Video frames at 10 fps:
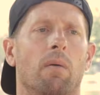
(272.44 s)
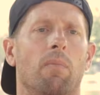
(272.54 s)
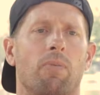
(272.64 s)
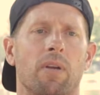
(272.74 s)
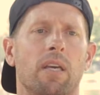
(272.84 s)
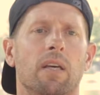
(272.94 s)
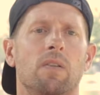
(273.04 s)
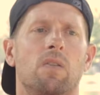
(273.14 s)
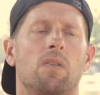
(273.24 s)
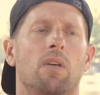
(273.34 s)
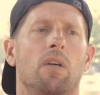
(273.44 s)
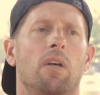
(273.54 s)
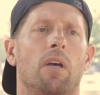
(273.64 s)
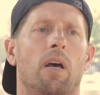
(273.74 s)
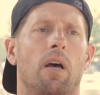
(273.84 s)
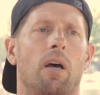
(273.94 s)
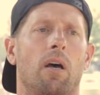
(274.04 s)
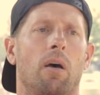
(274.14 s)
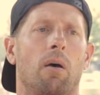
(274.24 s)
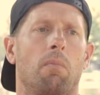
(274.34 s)
three kids,
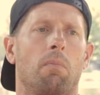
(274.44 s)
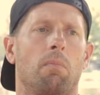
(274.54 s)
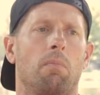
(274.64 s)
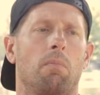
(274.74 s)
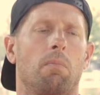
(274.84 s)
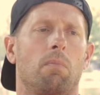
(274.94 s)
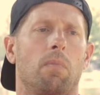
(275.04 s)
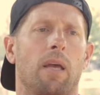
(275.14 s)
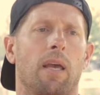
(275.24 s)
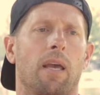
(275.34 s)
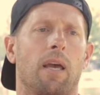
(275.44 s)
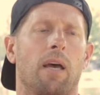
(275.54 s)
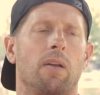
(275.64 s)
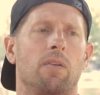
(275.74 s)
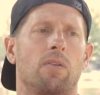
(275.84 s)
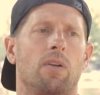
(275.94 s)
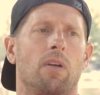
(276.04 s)
and